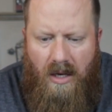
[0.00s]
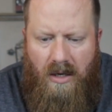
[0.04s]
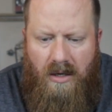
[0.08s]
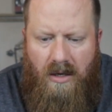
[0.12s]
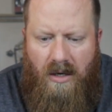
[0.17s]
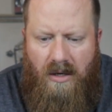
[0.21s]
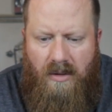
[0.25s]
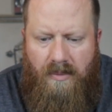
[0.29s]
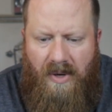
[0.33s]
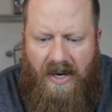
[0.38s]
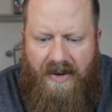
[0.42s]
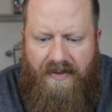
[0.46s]

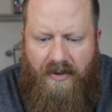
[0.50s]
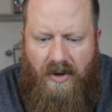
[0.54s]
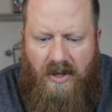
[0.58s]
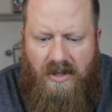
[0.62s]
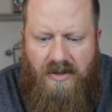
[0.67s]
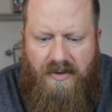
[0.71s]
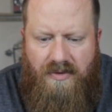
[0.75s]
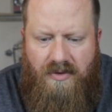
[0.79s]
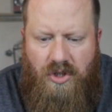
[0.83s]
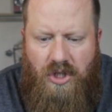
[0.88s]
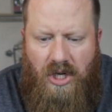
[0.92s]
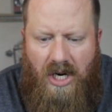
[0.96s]
None of my
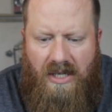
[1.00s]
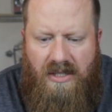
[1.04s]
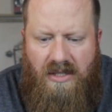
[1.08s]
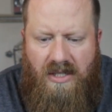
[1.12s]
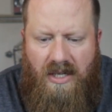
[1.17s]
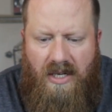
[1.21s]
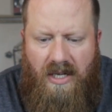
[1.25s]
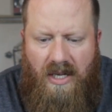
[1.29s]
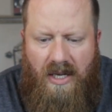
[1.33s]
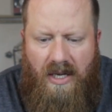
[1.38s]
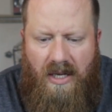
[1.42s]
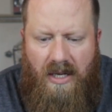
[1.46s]
friends have checked
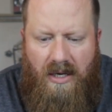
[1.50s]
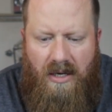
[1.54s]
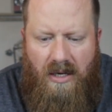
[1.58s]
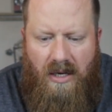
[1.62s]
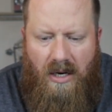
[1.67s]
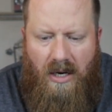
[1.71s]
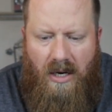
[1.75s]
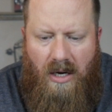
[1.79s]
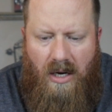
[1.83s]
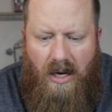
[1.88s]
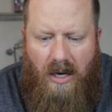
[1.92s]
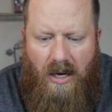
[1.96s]
it in.
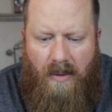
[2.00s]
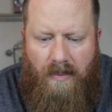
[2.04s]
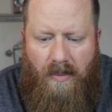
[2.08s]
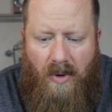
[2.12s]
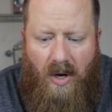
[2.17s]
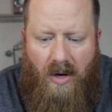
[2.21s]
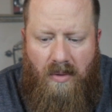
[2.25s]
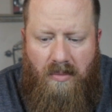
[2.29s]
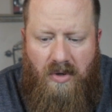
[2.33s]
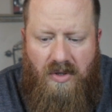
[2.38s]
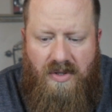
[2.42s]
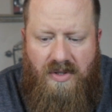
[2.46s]
Um,
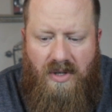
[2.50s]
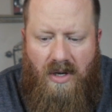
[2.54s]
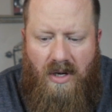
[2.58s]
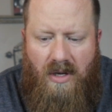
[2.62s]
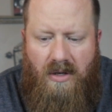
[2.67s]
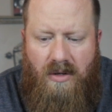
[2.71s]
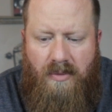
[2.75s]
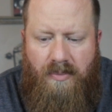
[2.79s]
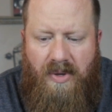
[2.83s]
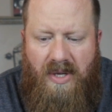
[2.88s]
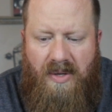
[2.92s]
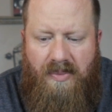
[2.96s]
almost
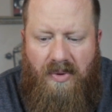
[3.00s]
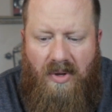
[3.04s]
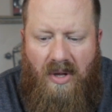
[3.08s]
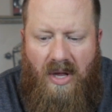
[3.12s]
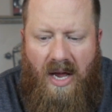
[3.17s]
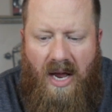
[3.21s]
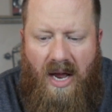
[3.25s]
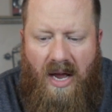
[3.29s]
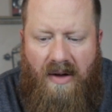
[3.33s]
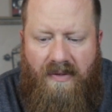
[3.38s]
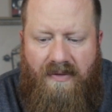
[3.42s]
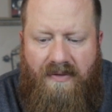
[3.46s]
100 people
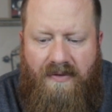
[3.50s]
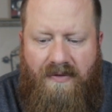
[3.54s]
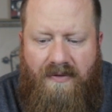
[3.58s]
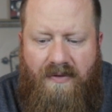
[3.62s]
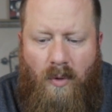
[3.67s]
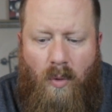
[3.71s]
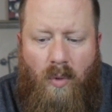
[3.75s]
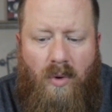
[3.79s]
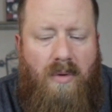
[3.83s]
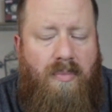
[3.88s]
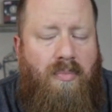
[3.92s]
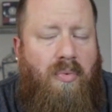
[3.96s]
have
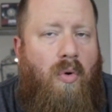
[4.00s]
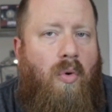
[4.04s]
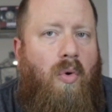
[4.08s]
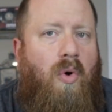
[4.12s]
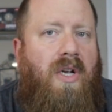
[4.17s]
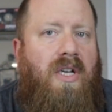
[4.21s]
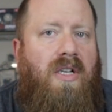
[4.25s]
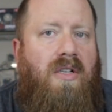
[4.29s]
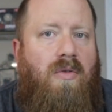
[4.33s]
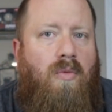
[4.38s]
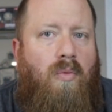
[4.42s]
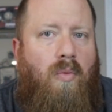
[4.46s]

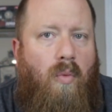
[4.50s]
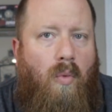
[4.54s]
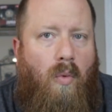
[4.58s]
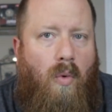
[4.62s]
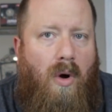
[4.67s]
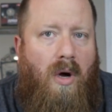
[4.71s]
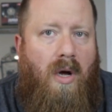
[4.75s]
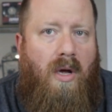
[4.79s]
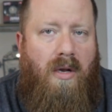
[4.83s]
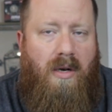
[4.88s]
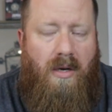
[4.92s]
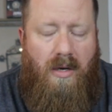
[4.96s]

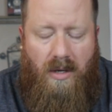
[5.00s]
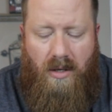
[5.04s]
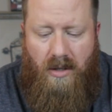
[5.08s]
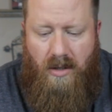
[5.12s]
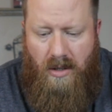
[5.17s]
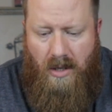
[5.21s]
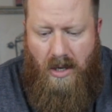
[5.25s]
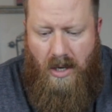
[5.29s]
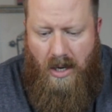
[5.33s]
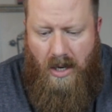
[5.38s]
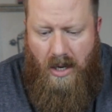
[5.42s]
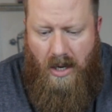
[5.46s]
4.1
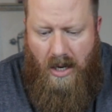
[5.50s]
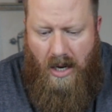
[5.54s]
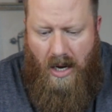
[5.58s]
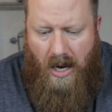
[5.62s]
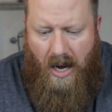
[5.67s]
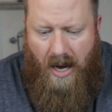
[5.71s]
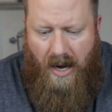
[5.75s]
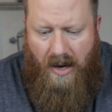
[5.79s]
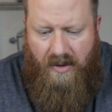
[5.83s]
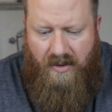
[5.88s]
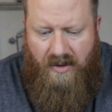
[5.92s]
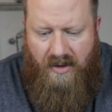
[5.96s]

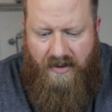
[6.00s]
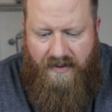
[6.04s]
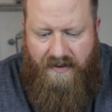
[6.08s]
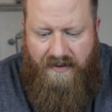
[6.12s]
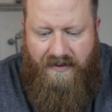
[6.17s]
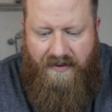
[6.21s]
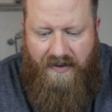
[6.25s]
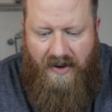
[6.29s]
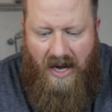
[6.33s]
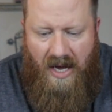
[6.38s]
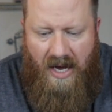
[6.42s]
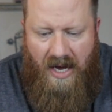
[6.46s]
out of
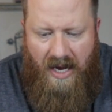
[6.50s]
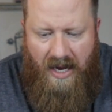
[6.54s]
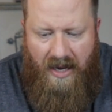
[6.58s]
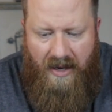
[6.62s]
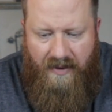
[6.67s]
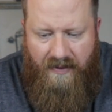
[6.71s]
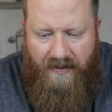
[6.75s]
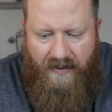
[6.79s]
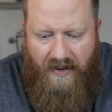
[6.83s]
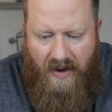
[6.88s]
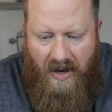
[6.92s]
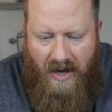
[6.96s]

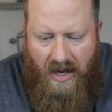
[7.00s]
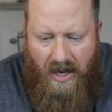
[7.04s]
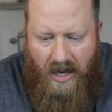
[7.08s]
5.